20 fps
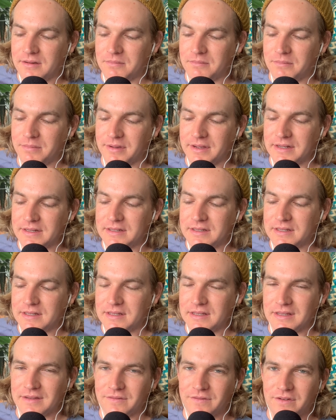But
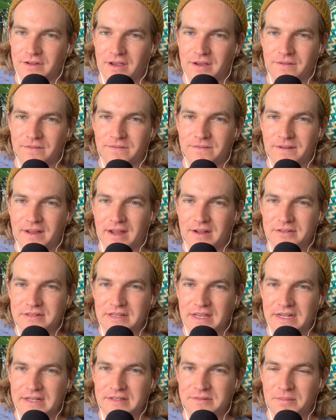if you have
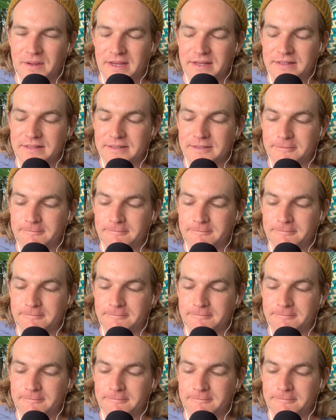outside space,